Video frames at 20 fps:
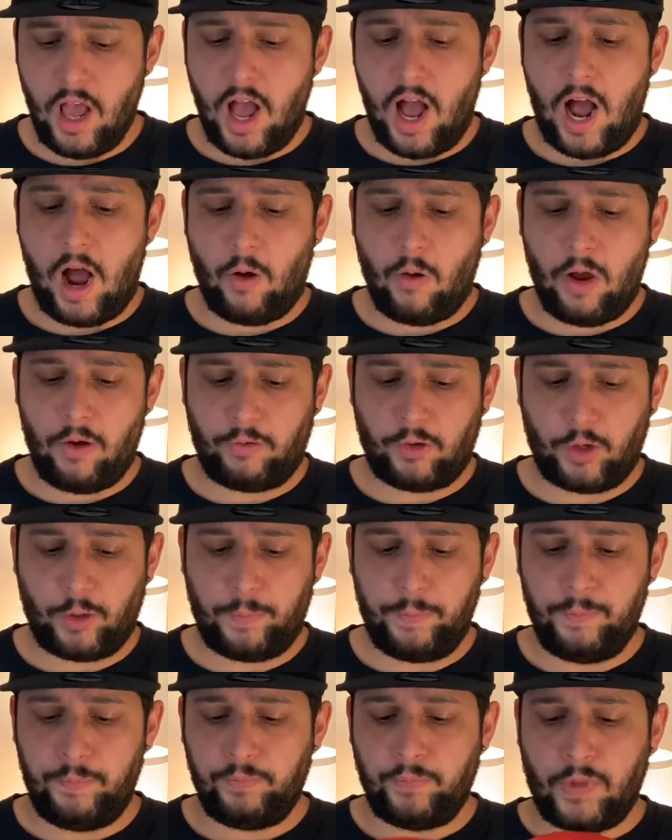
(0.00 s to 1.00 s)

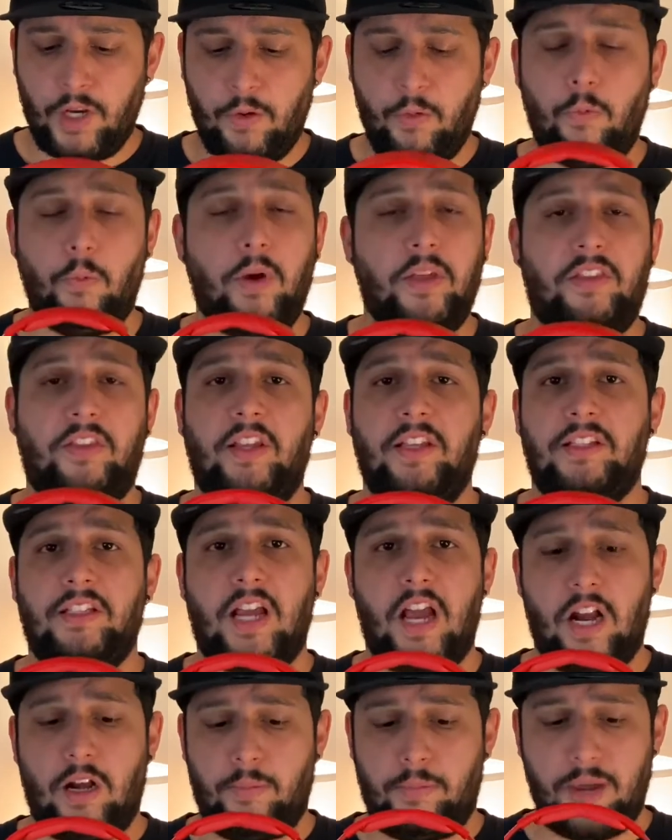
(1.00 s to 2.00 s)
However, with this
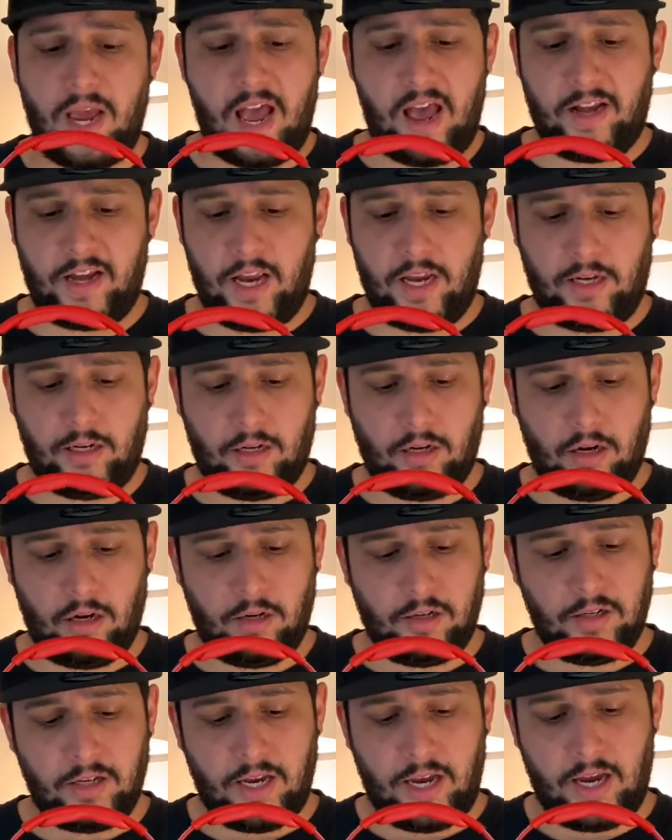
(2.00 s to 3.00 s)
kind of padding,
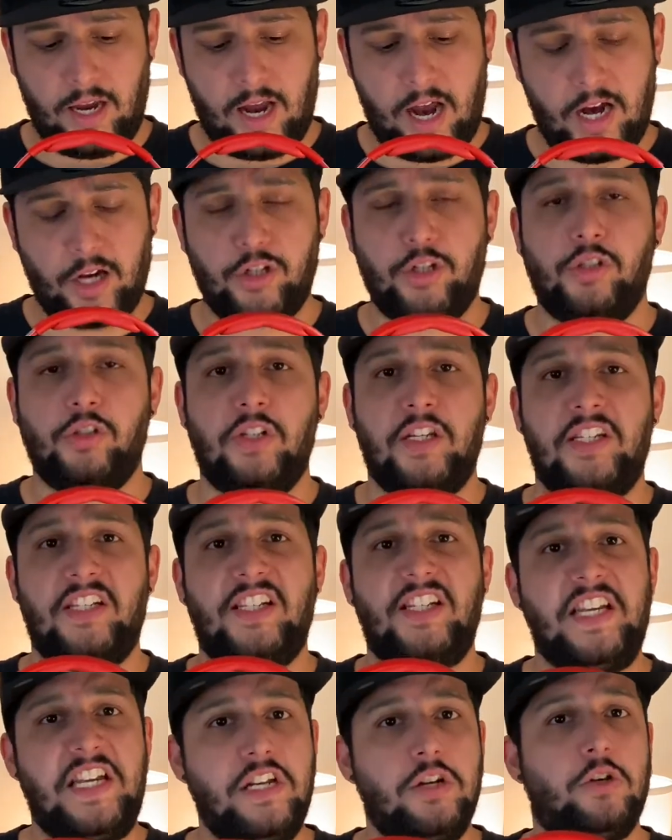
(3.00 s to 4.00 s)
it actually
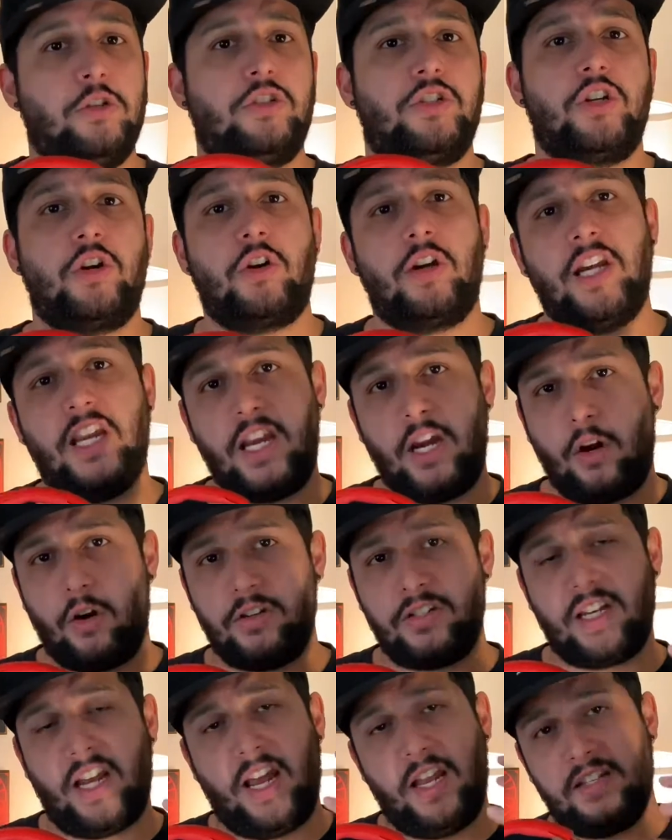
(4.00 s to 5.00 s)
seals your
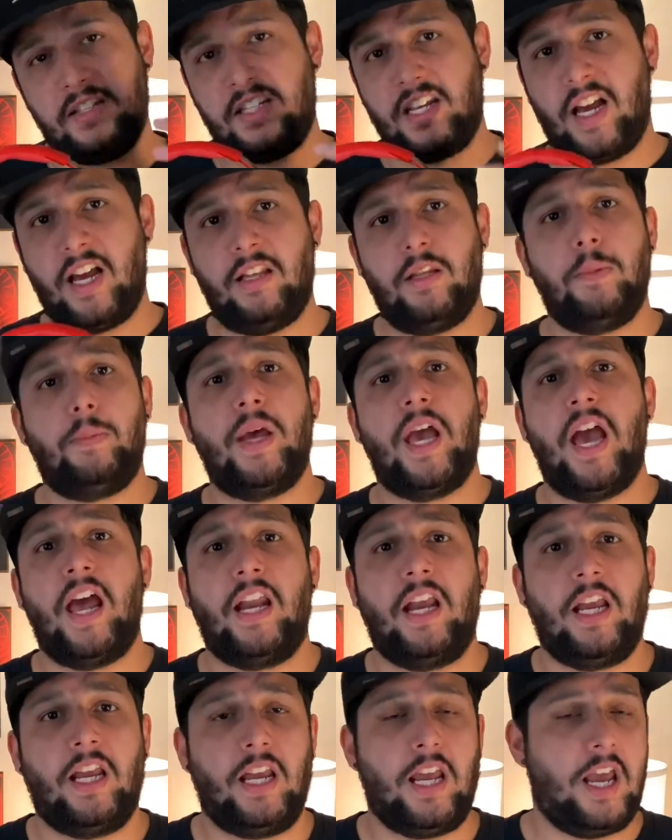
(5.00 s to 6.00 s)
ears inside the
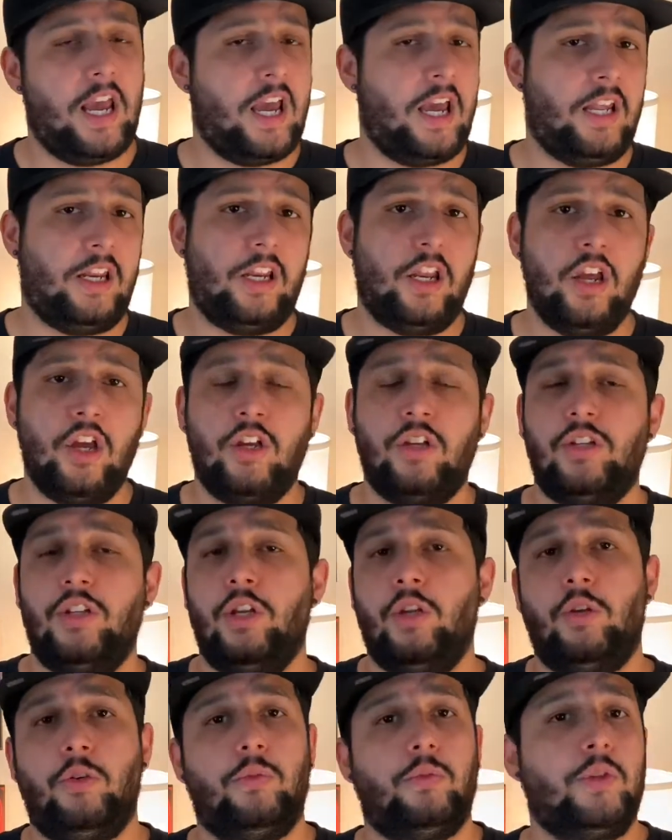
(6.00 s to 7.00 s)
padding, and
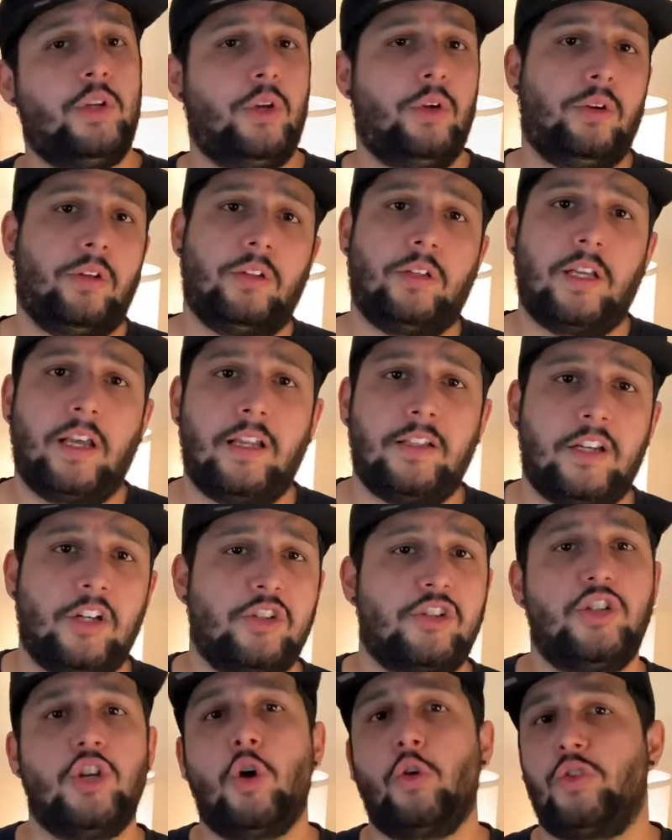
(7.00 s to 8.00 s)

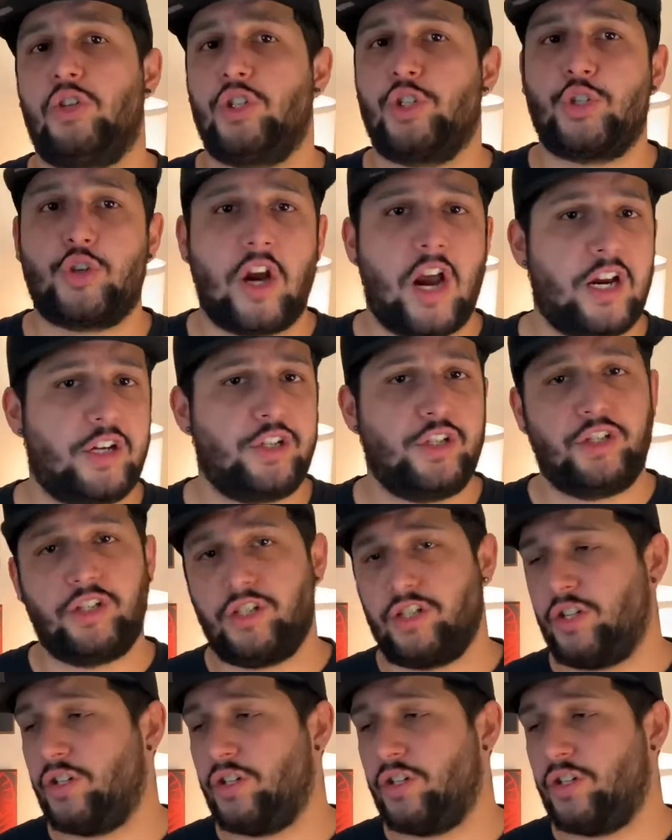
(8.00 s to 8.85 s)
there's no distractions,